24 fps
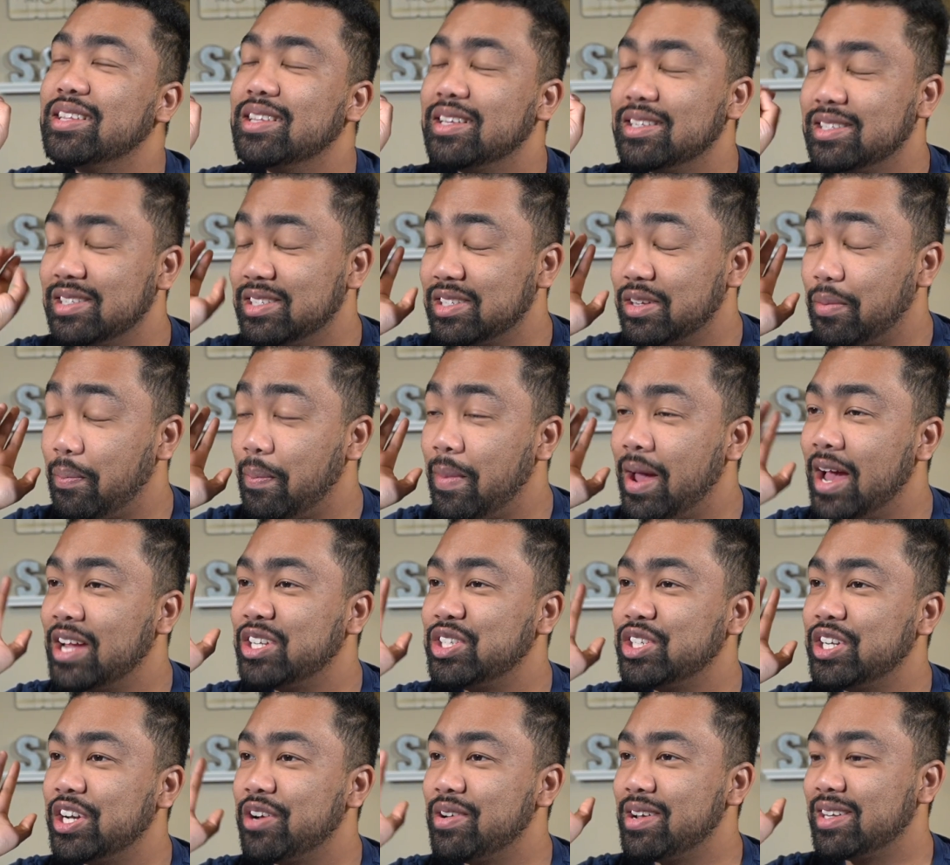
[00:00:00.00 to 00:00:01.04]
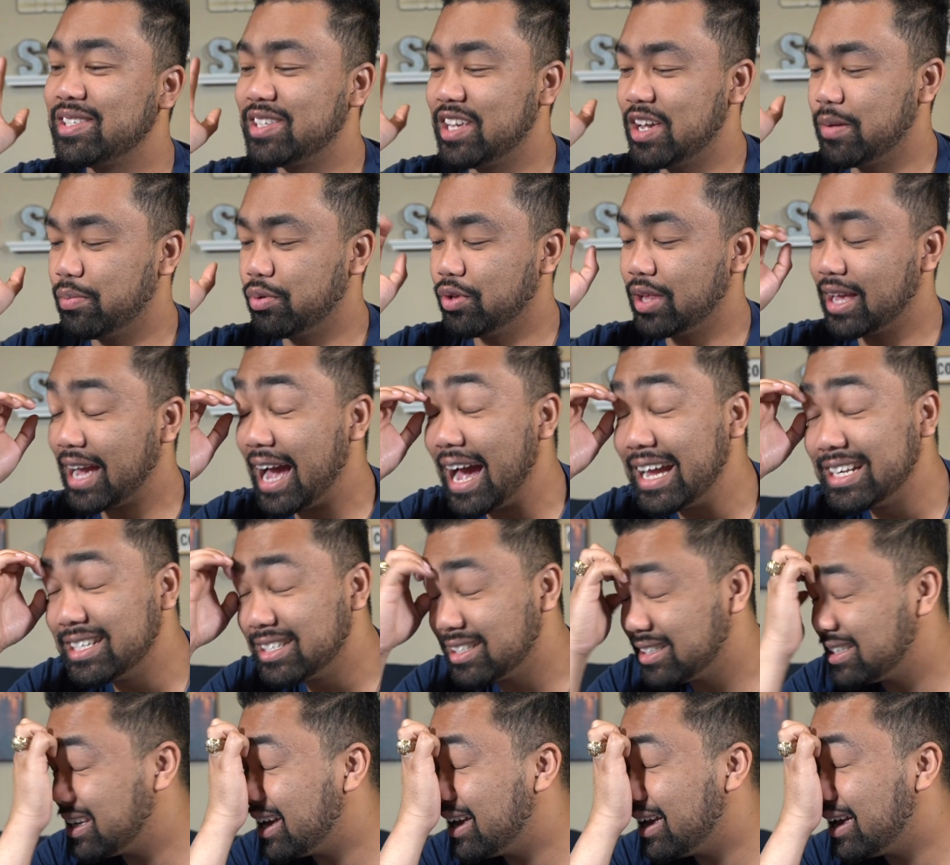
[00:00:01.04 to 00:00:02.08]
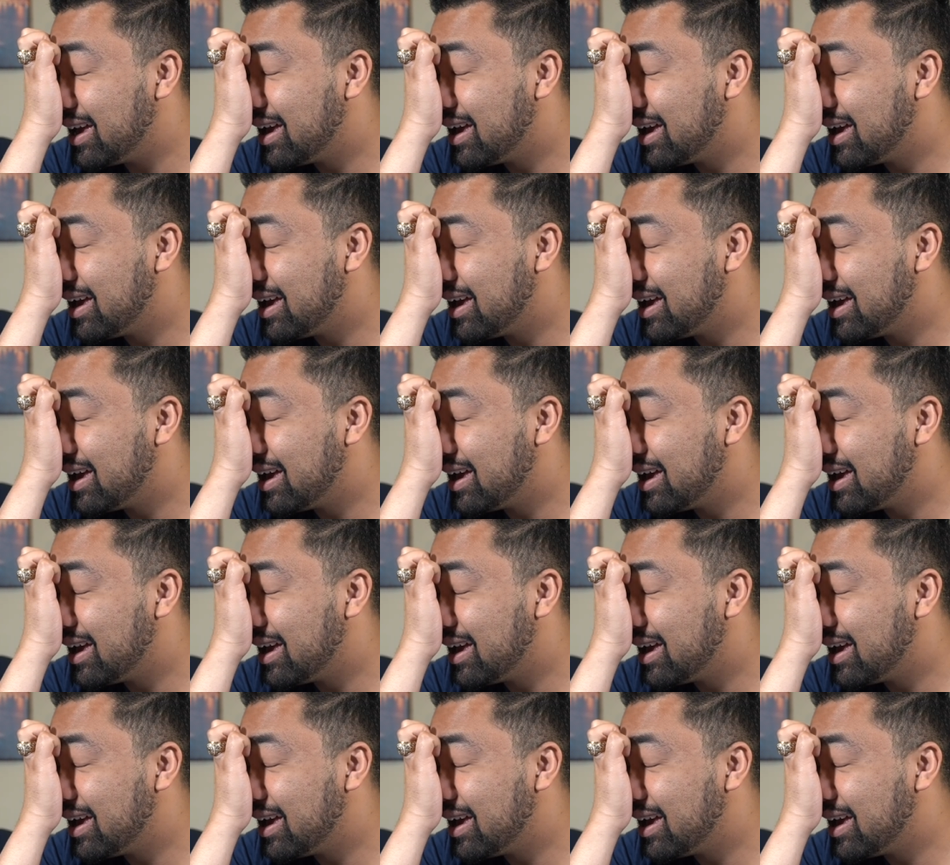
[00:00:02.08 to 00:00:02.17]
This is an imaginary example. Like I just